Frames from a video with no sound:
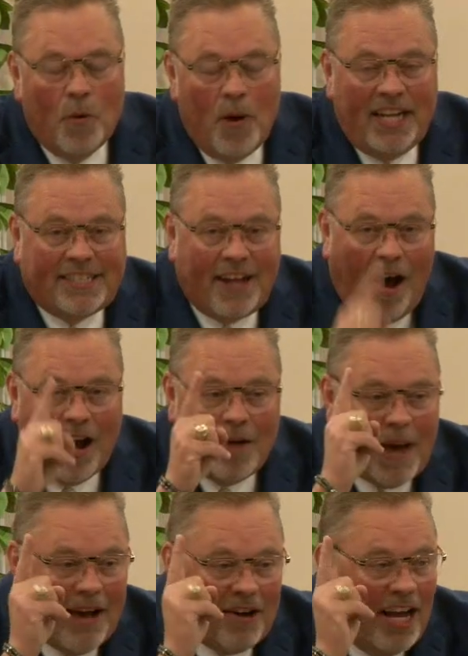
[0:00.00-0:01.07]
when he's talking
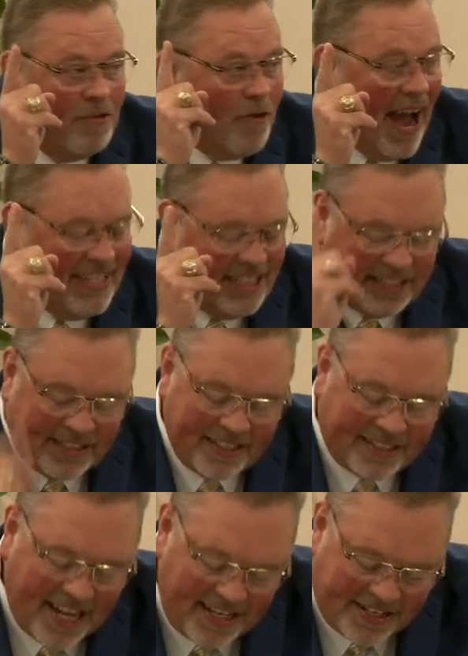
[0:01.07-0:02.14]
about
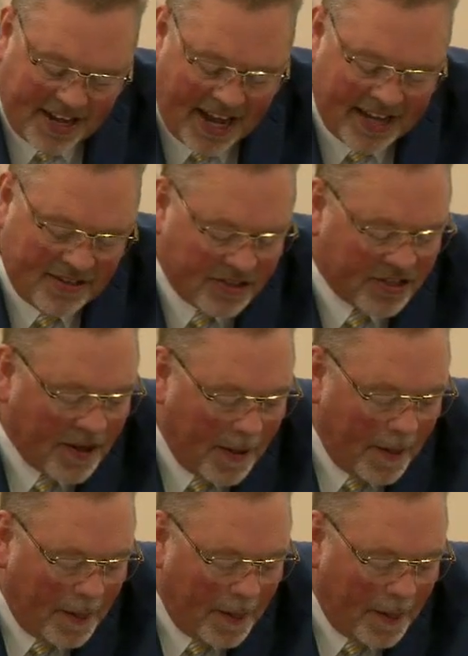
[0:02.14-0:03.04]
unrighteousness, he says,